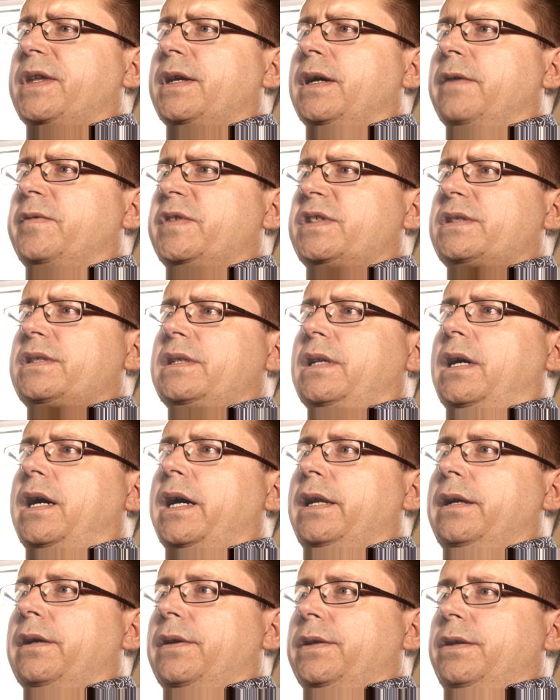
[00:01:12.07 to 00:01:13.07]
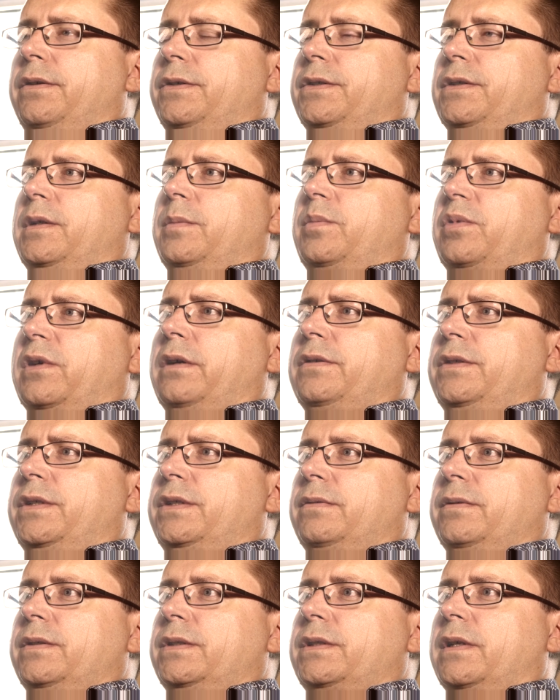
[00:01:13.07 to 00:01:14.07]
A slightly unusual
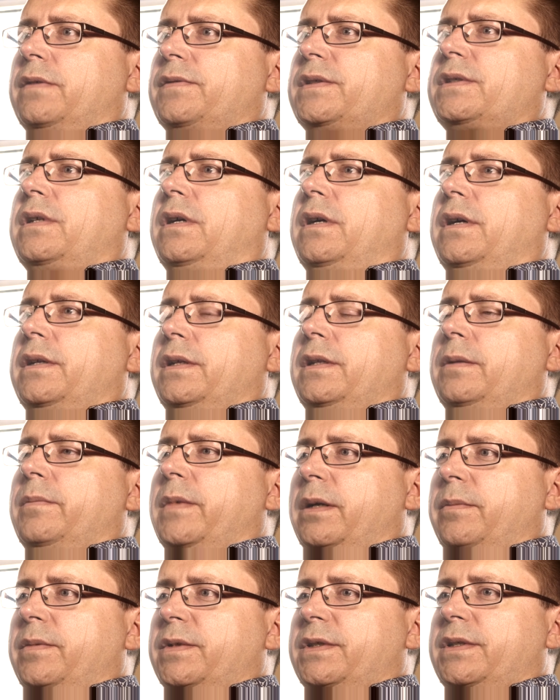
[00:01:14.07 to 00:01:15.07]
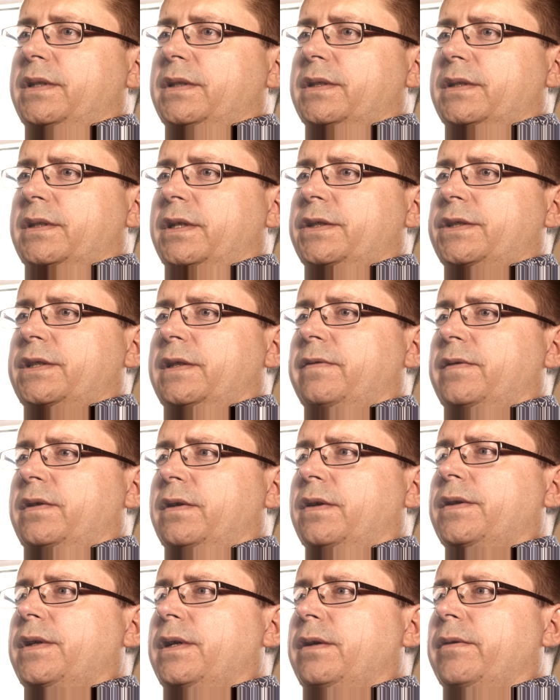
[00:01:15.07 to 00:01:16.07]
approach, which I've started at the moment since actually I've
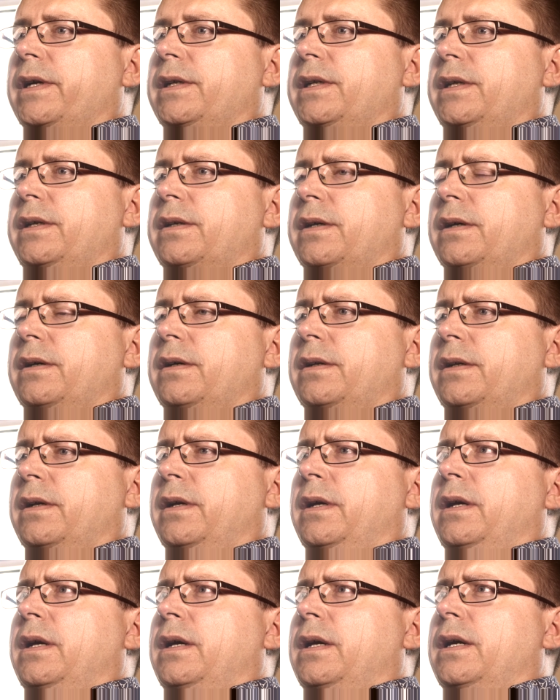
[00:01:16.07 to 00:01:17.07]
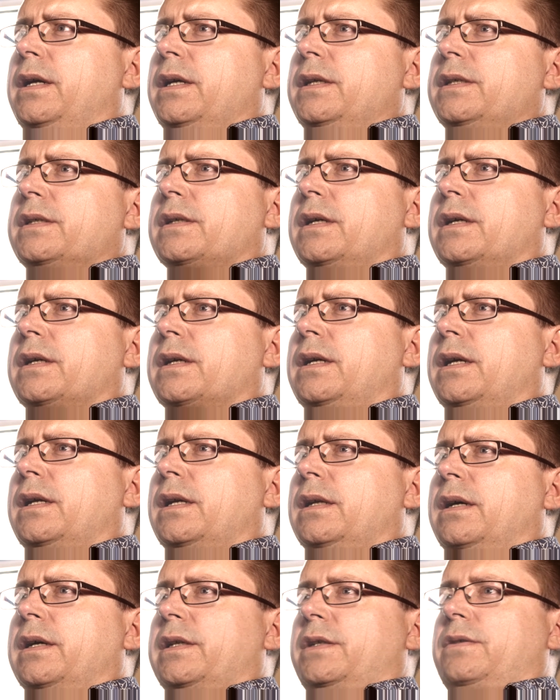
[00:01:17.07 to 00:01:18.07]
got the UAD card, is I
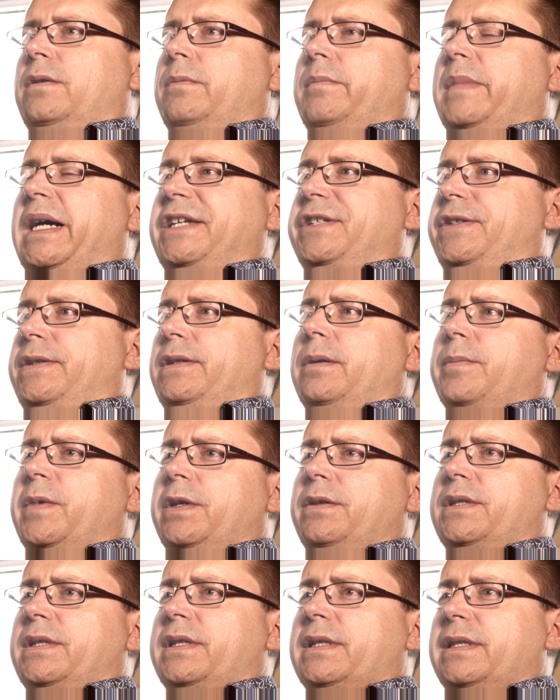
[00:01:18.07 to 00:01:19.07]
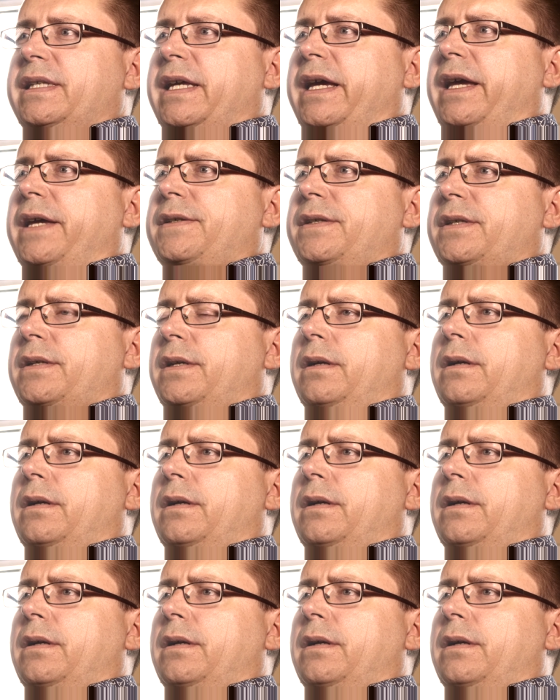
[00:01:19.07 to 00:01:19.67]
kind of like to imagine I'm using a desk.